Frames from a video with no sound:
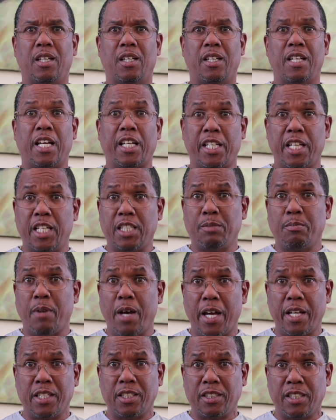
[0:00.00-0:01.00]
In that case,
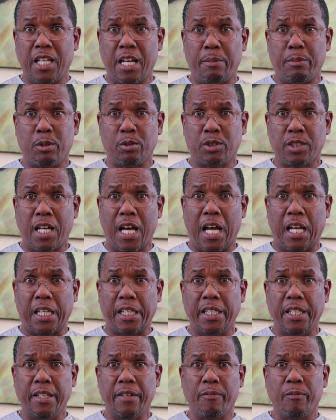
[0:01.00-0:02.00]
mine is Samuel Tolley,